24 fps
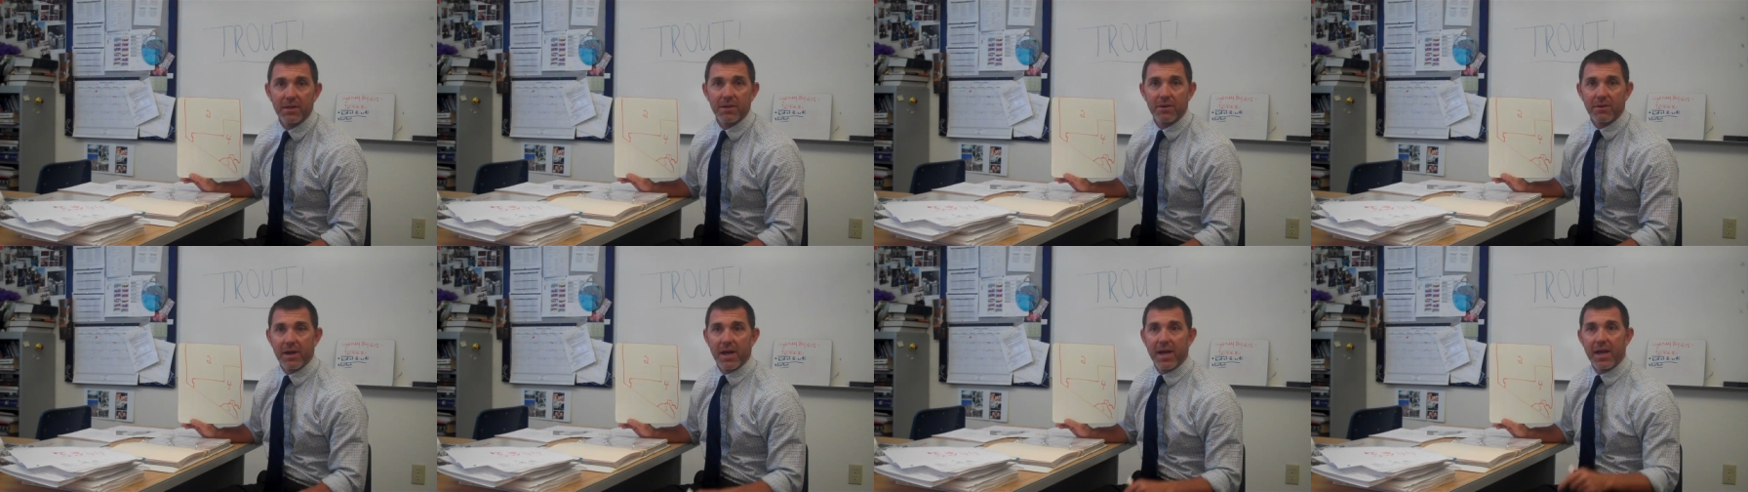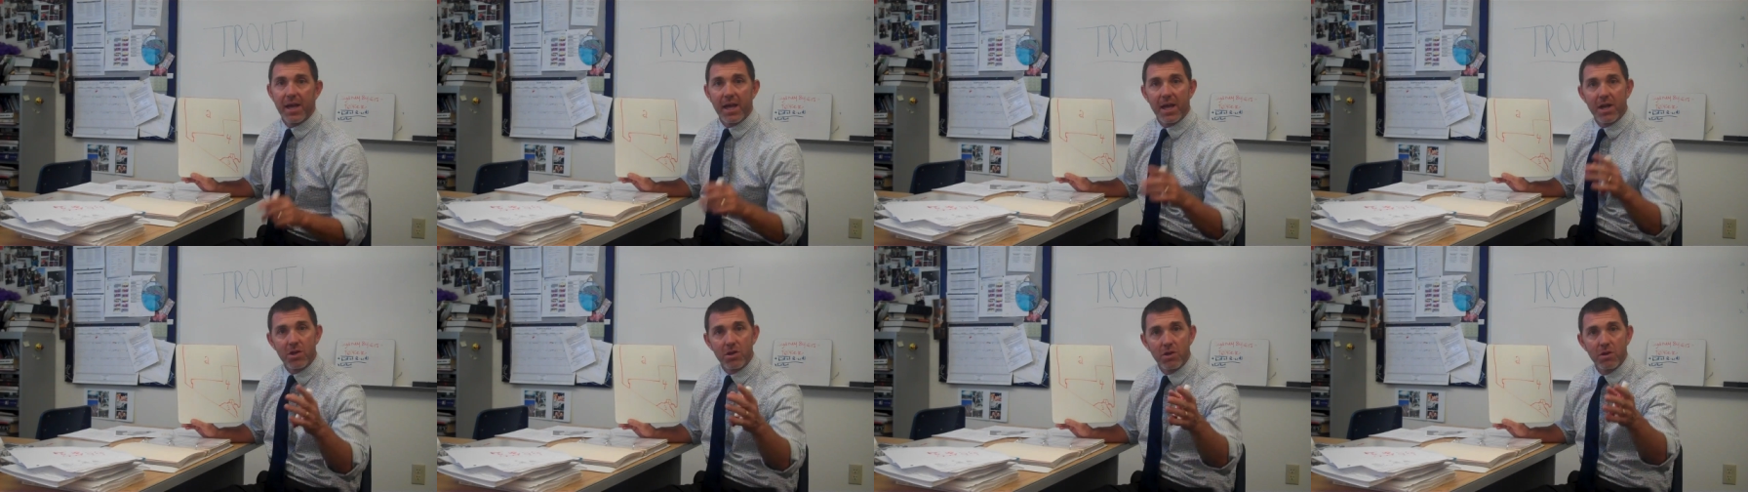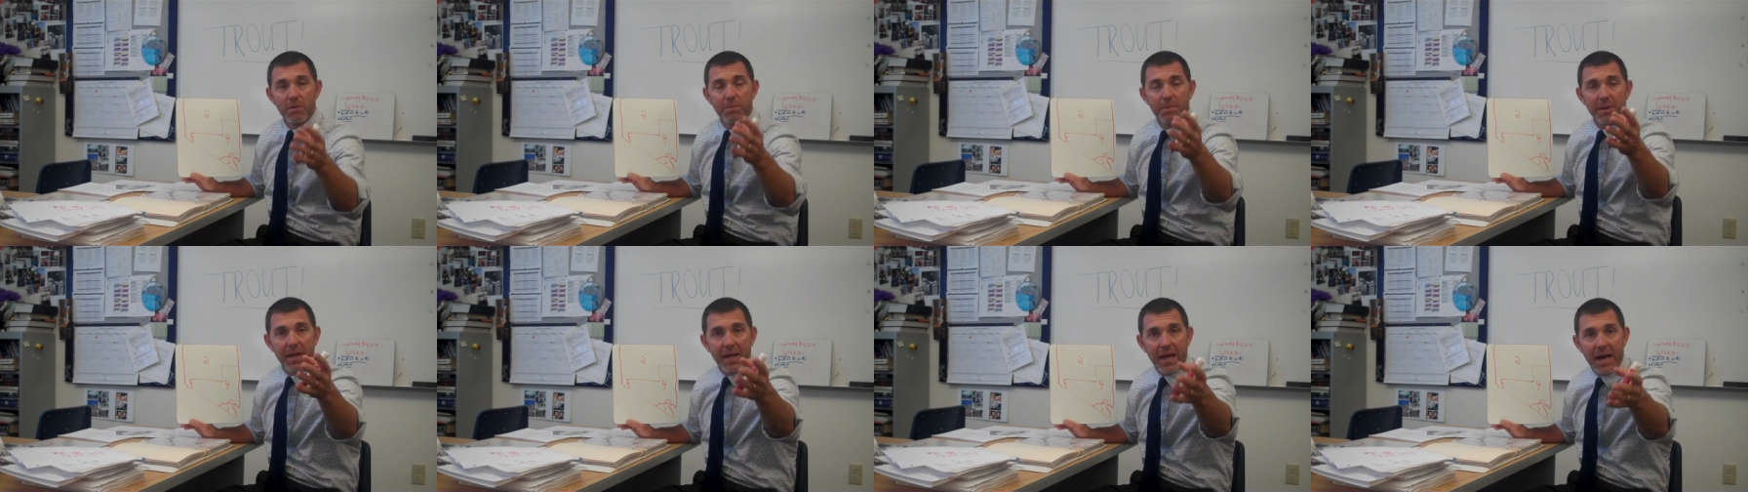Right? And
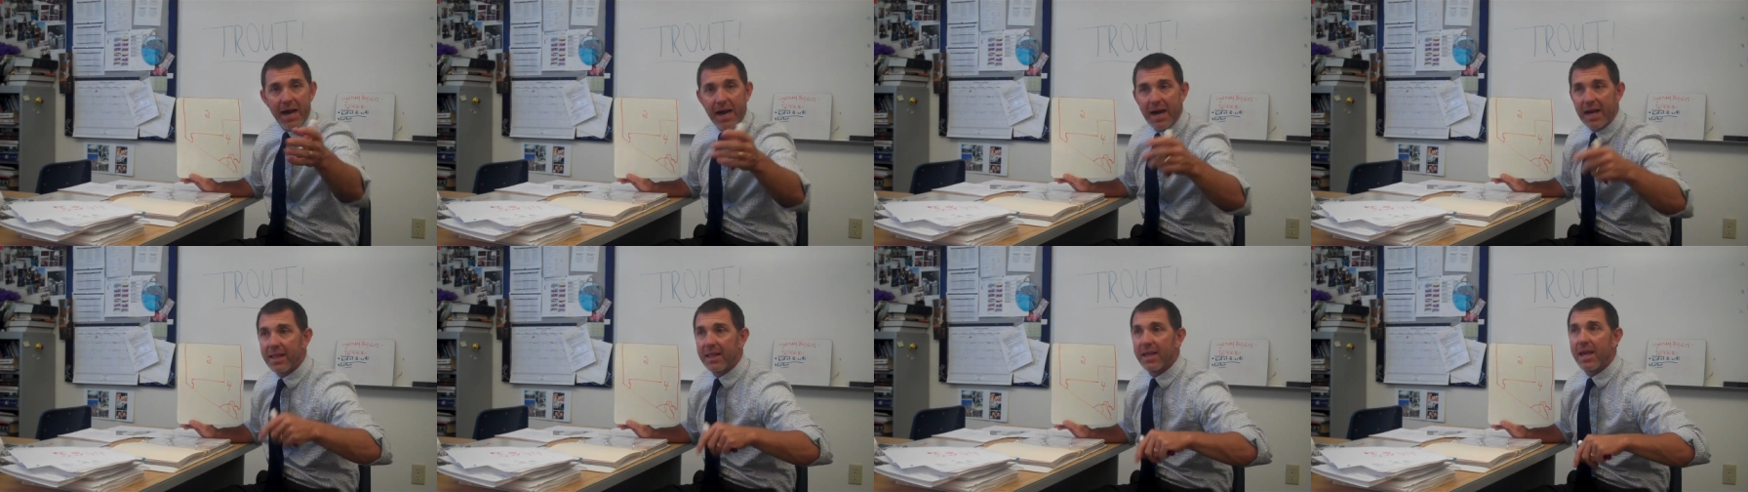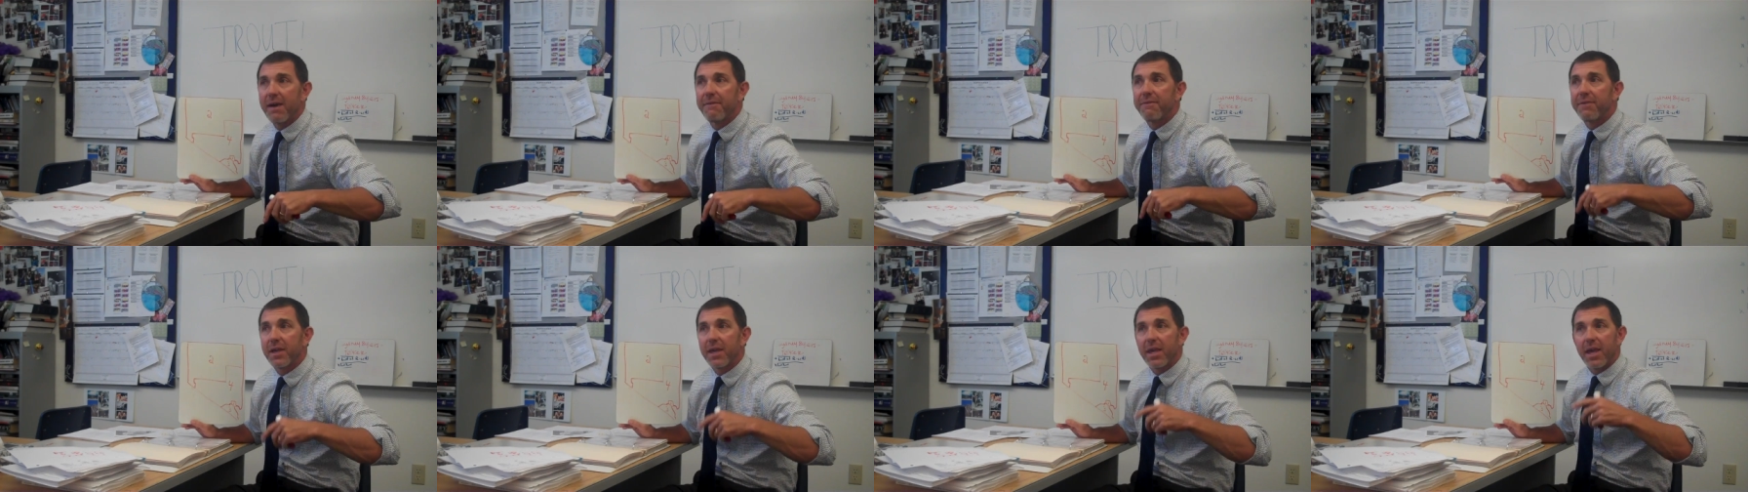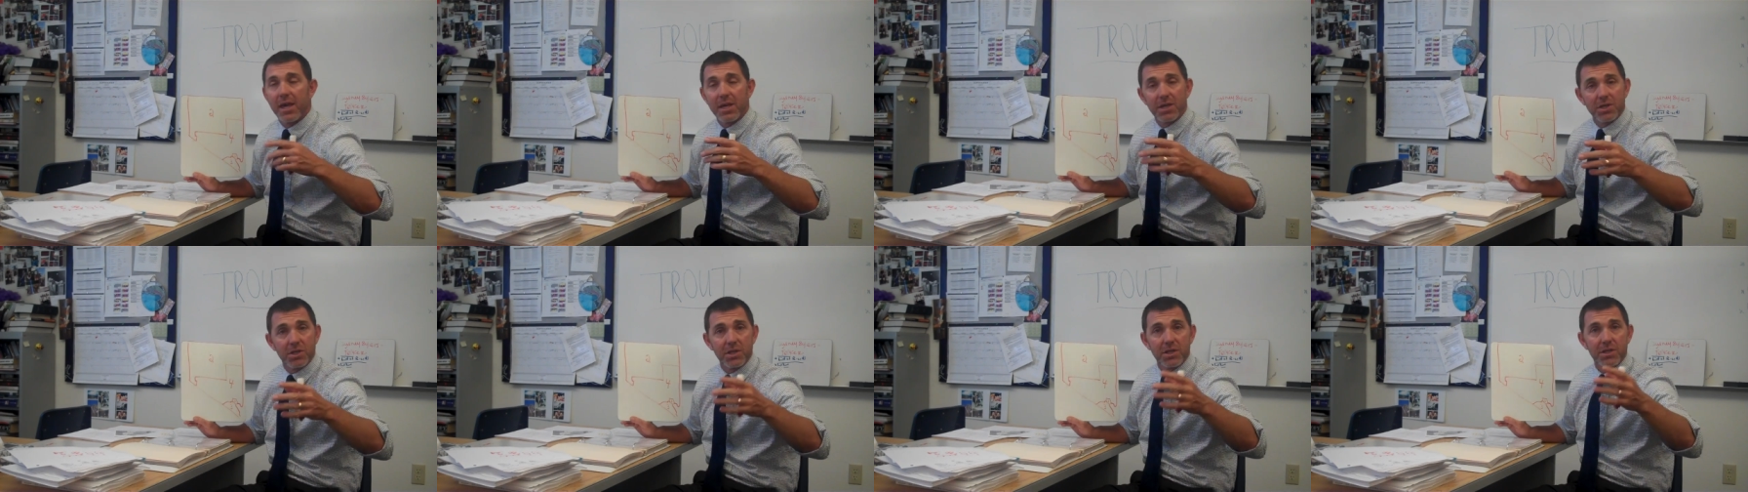you being highly
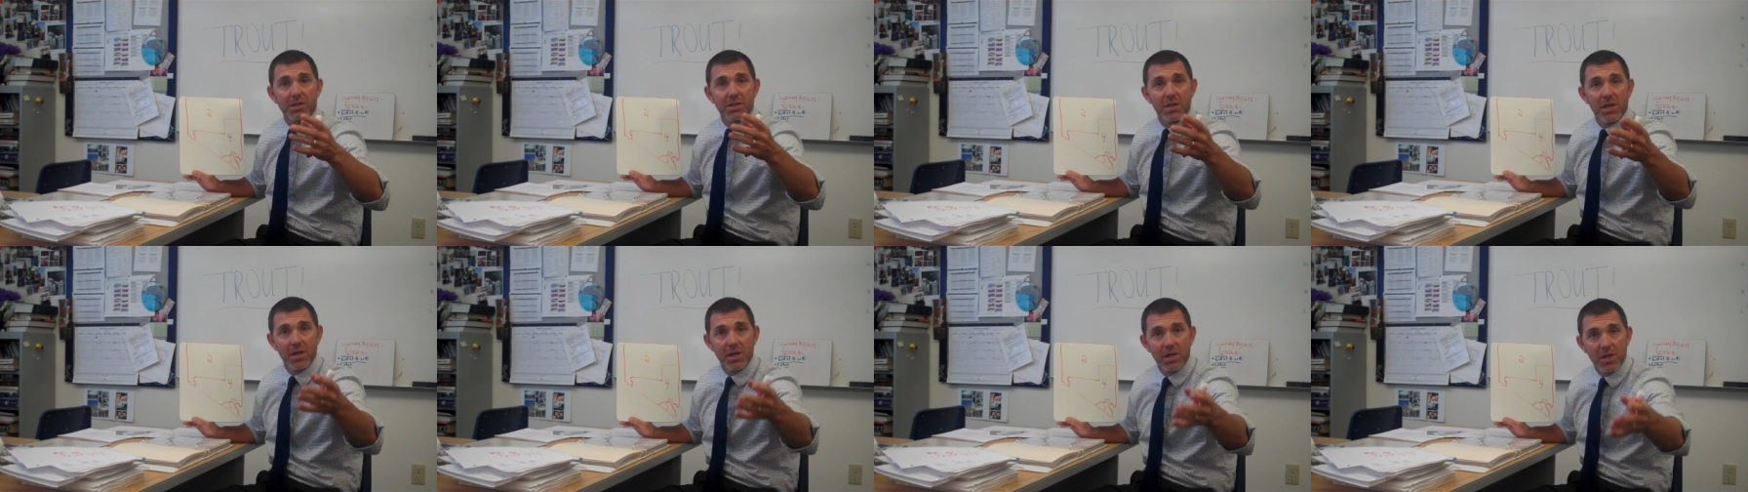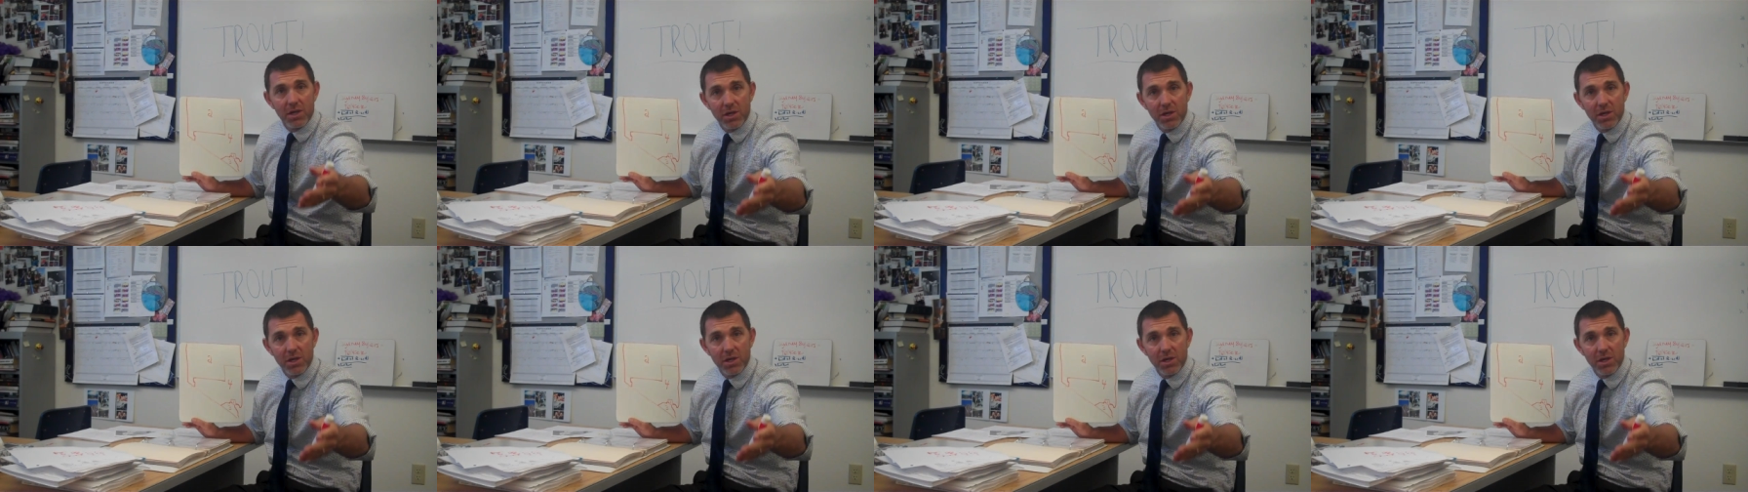efficacious